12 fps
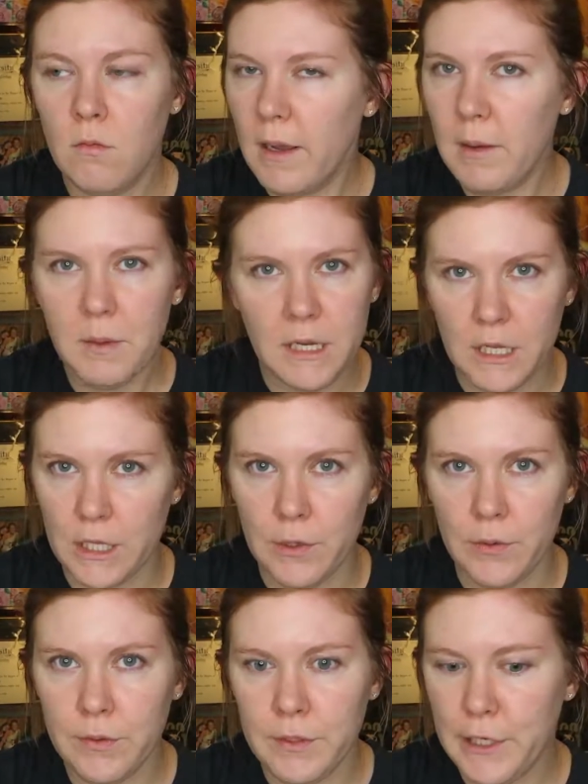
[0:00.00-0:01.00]
Why wouldn't
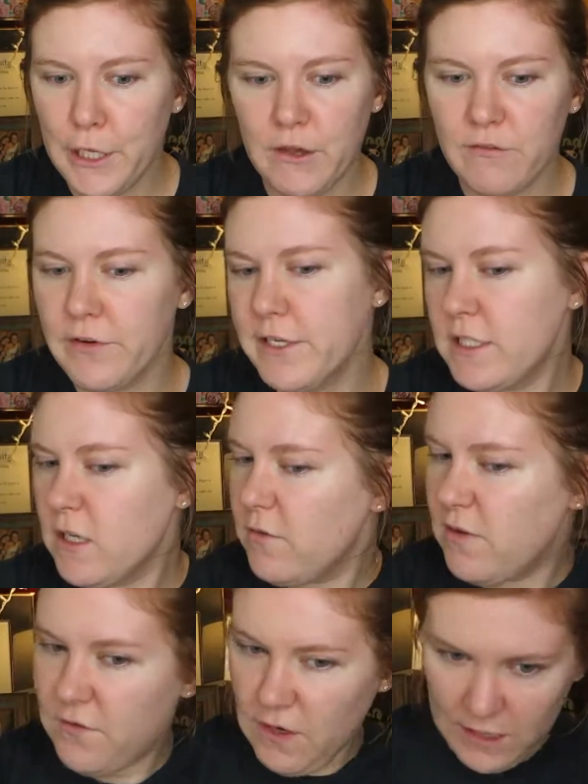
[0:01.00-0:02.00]
you? Then you get free stuff
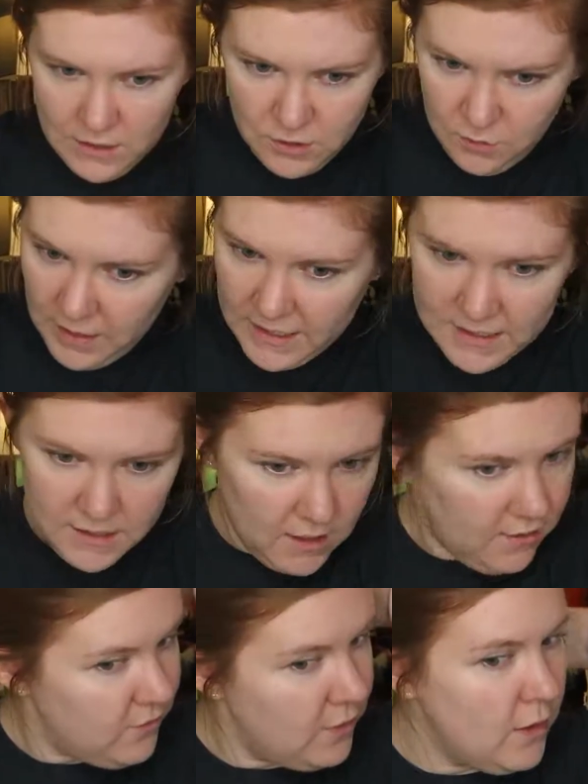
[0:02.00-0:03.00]
as you buy
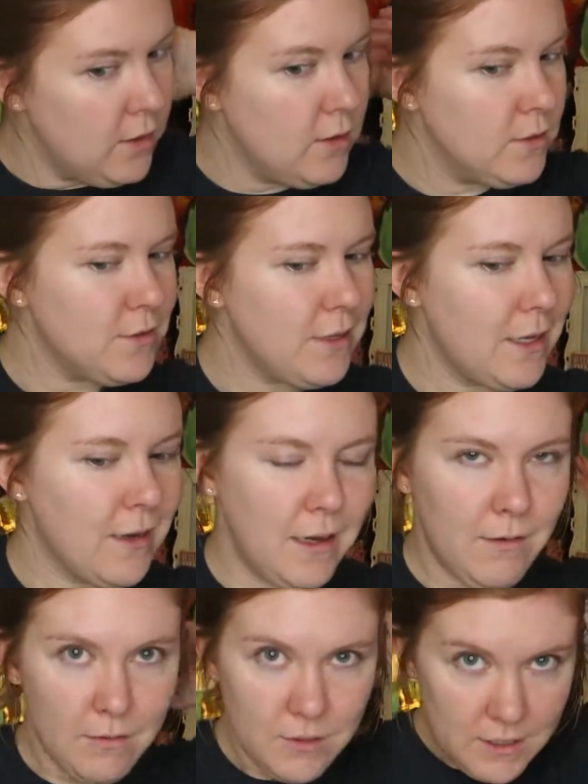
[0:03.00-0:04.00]
stuff. So like, I
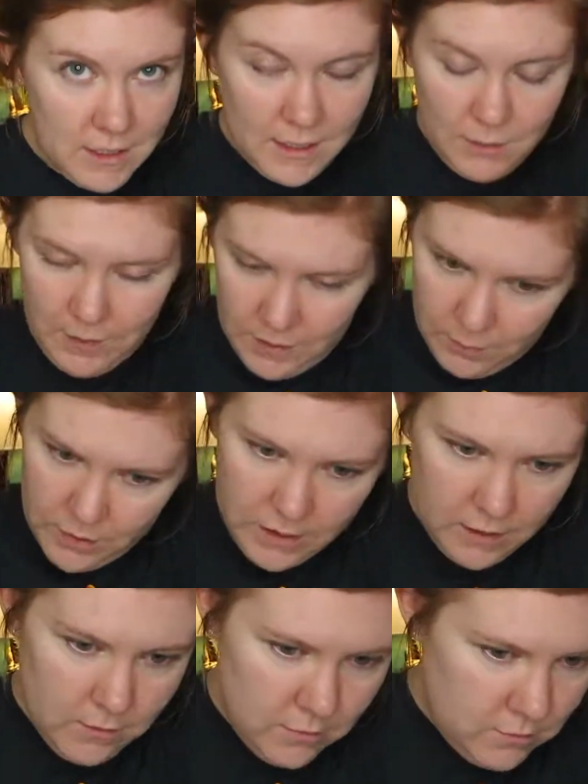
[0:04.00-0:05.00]
don't understand like why you
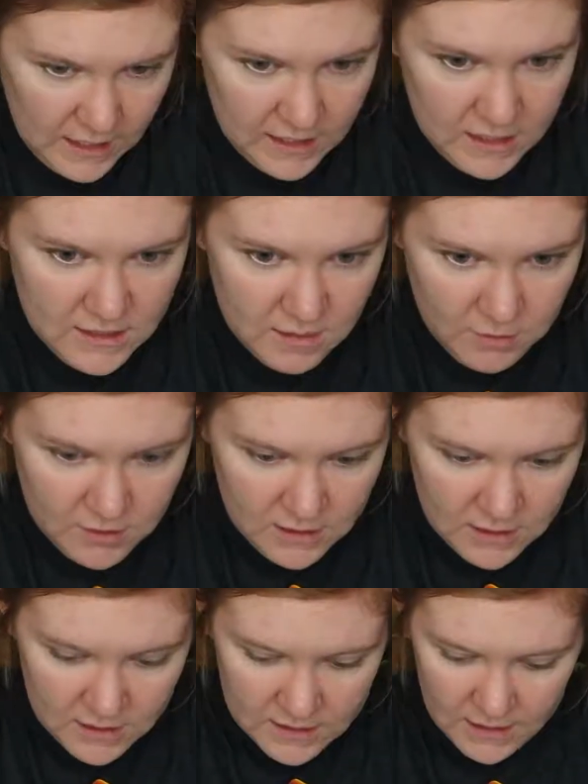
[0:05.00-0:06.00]
wouldn't. Get the
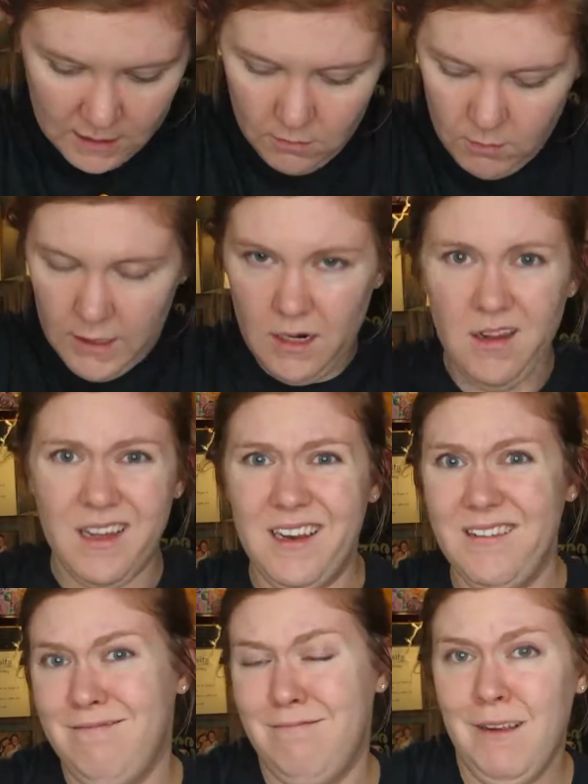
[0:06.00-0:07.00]
10% discount, why
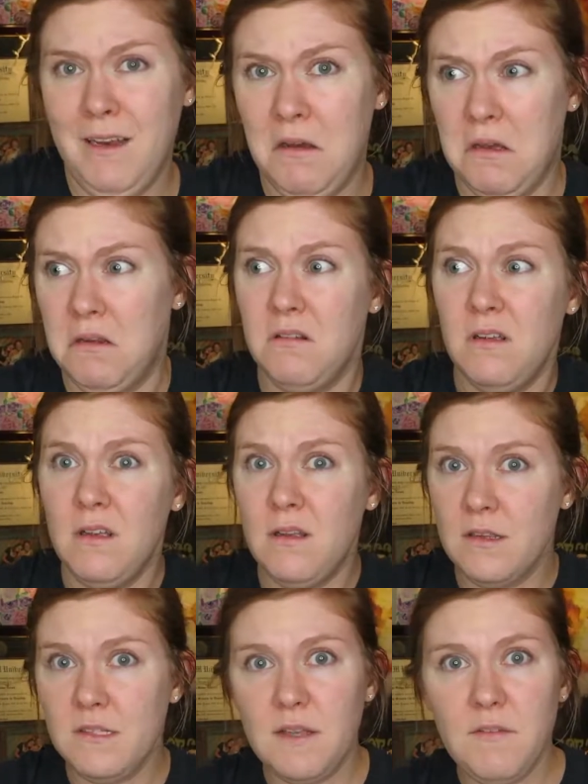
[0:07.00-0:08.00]
not?
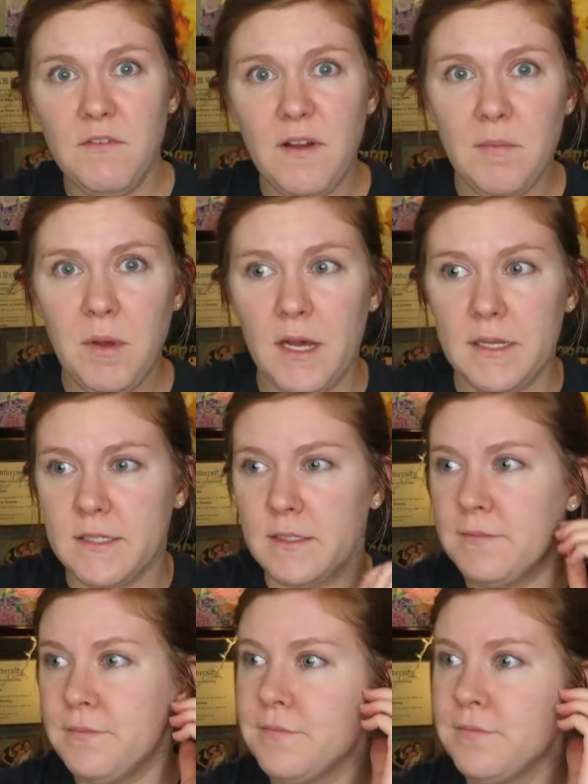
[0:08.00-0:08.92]
Save you $5.